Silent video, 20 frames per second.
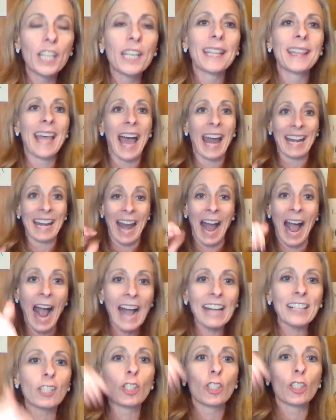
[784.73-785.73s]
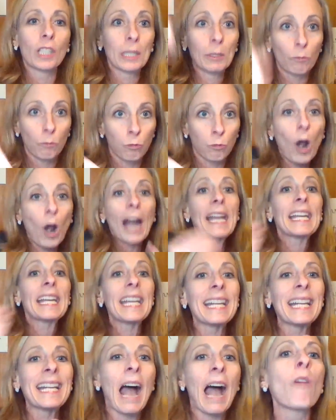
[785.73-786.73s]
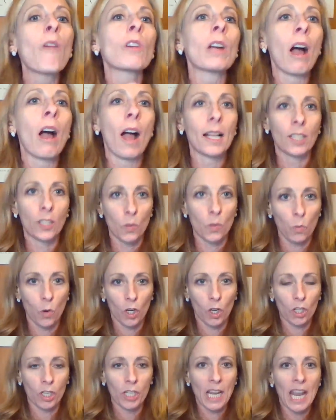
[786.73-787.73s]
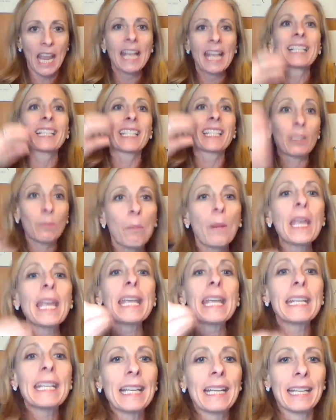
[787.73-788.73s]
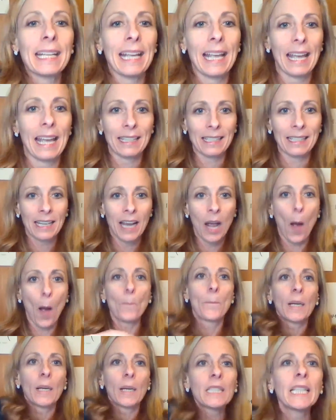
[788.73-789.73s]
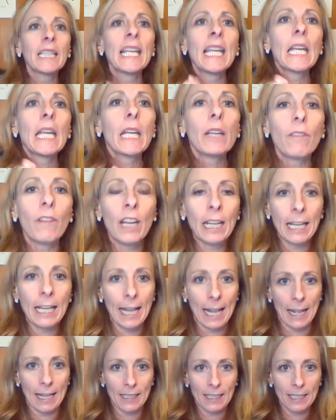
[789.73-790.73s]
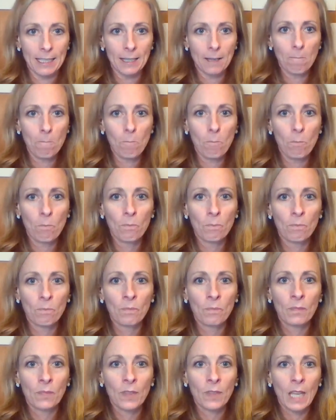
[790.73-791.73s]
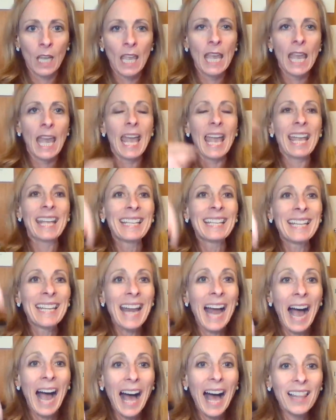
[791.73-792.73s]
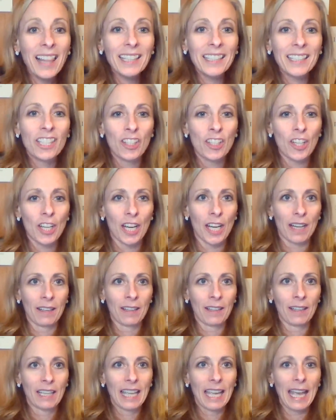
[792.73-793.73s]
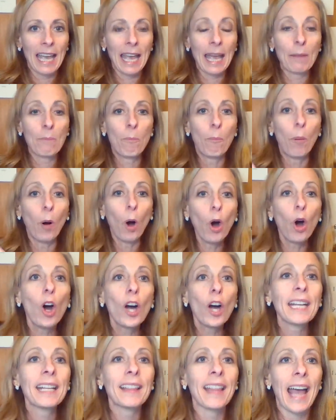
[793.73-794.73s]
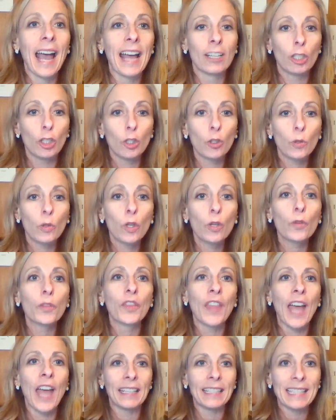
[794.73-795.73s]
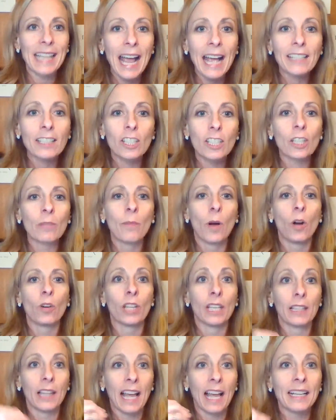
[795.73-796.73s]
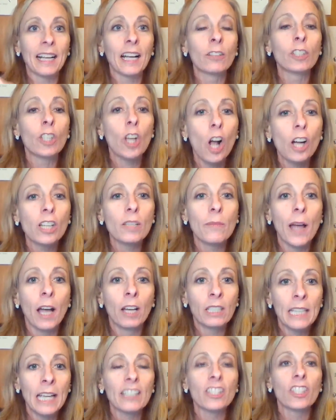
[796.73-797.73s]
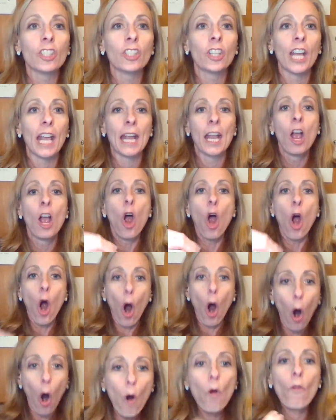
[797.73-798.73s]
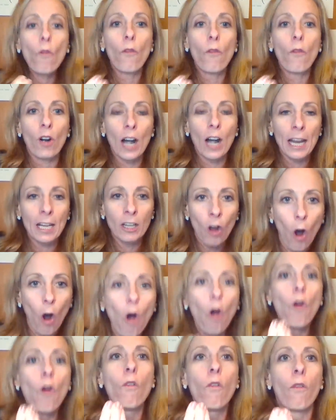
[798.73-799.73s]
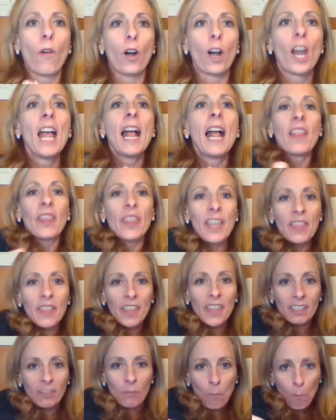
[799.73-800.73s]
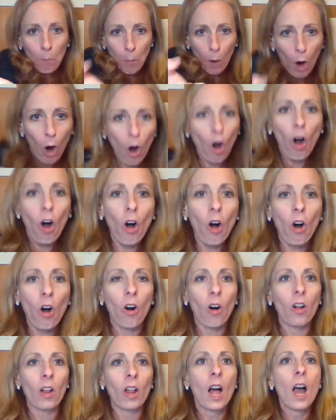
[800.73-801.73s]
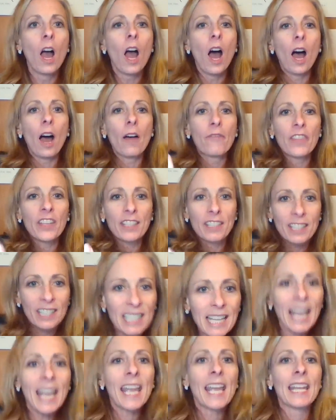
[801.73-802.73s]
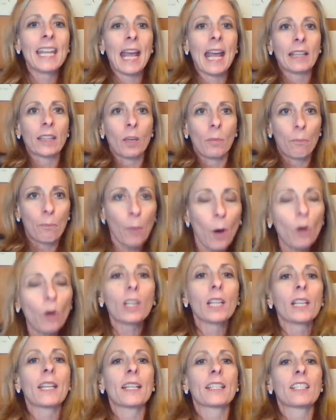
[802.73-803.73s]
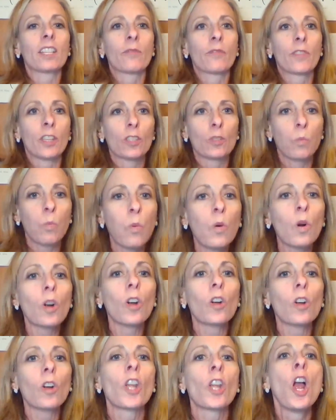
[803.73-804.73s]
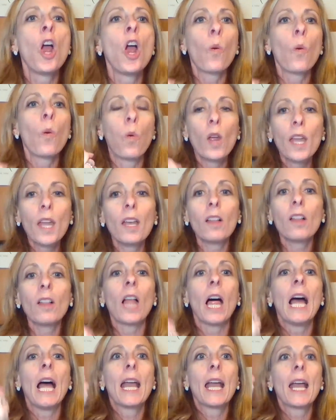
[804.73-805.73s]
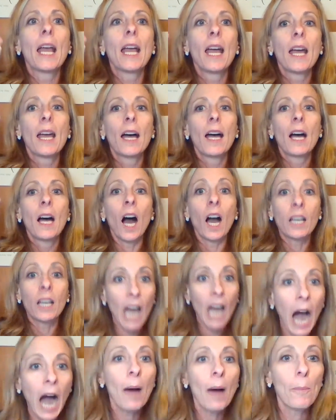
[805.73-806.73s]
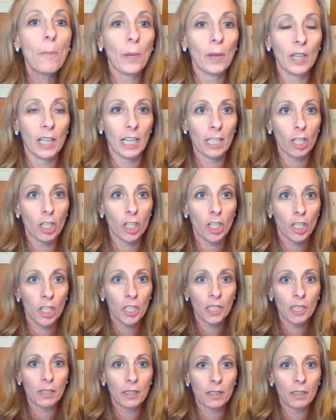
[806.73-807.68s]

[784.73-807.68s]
in that, and actually writing out God's word, speaking it, believing it, acknowledging and putting that truth, that testimony, like I talked about yesterday, over and over, then the pull of the sin and the brokenness of this world will accomplish.